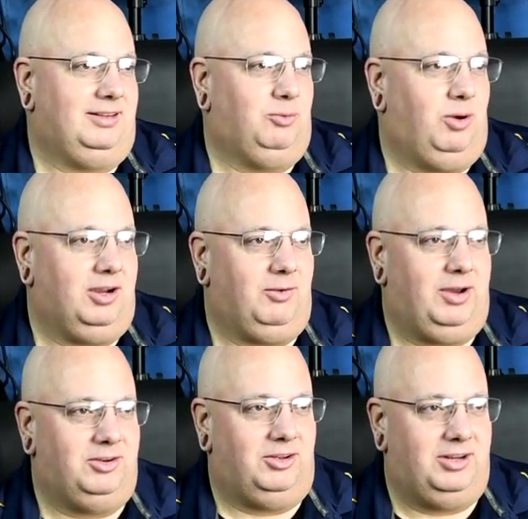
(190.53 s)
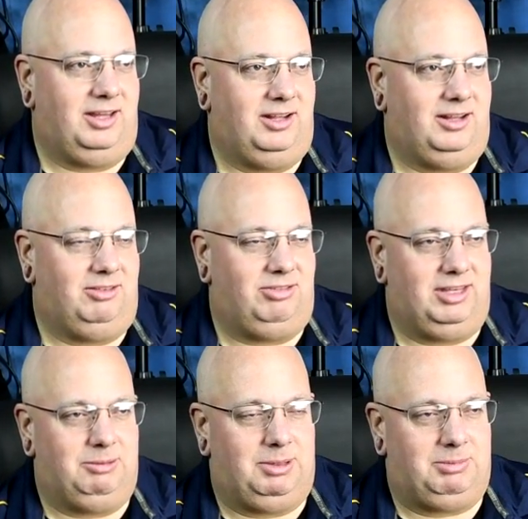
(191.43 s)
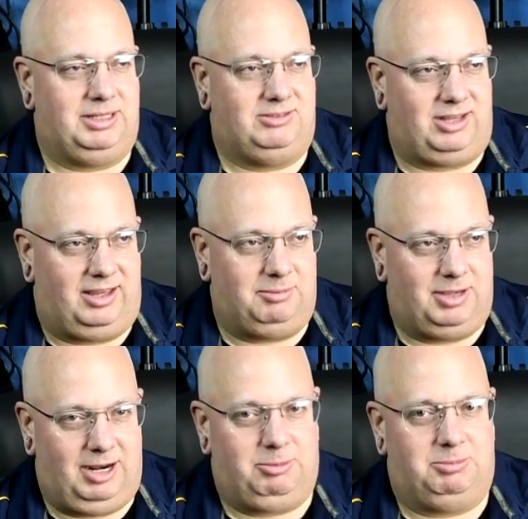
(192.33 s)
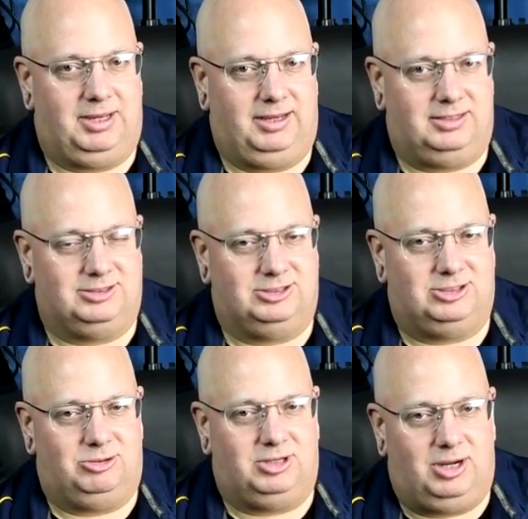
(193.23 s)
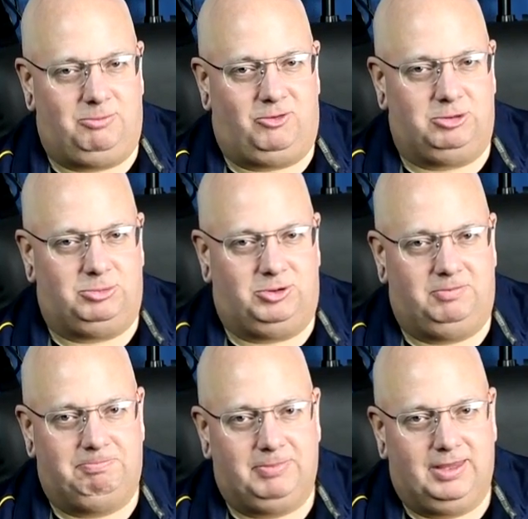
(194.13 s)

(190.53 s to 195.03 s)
to walk around all day and not think about my damn camera bag because it's so comfortable.